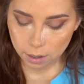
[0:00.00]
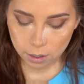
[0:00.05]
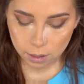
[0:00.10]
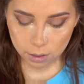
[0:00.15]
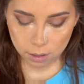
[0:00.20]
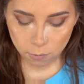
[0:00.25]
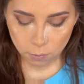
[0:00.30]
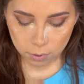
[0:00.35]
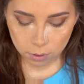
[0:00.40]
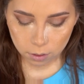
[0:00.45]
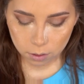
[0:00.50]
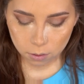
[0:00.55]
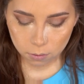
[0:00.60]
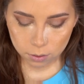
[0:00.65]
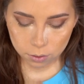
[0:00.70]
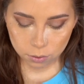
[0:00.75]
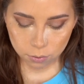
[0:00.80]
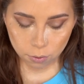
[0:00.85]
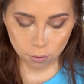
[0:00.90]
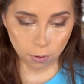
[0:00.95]
And then we're going to go
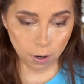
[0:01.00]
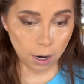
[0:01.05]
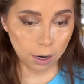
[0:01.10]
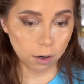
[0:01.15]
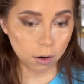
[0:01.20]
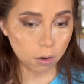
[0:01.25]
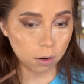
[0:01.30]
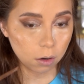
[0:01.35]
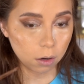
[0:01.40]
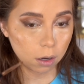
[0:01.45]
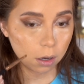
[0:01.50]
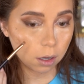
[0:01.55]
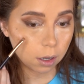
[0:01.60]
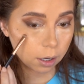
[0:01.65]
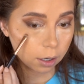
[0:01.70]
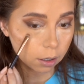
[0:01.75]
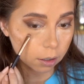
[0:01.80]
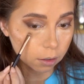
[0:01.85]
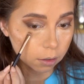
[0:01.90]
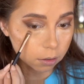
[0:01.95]
into Crack
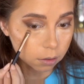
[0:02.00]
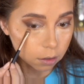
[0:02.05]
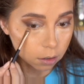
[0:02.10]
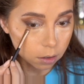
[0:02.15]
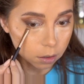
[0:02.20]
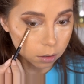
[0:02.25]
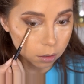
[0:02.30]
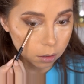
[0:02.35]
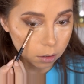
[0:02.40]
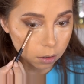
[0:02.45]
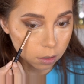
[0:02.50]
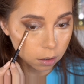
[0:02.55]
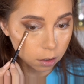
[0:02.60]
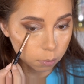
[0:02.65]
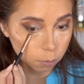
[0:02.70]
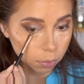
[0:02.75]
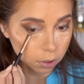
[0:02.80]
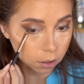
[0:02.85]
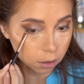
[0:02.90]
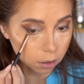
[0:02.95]
On, just to
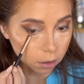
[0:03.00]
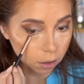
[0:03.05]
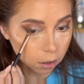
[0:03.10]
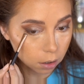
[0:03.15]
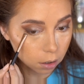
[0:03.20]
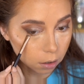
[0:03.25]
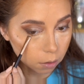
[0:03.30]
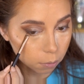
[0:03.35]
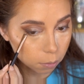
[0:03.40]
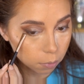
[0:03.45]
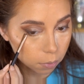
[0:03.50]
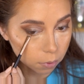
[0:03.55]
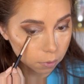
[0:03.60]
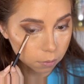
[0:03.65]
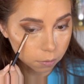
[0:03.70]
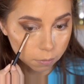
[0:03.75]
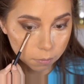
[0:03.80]
deepen it up.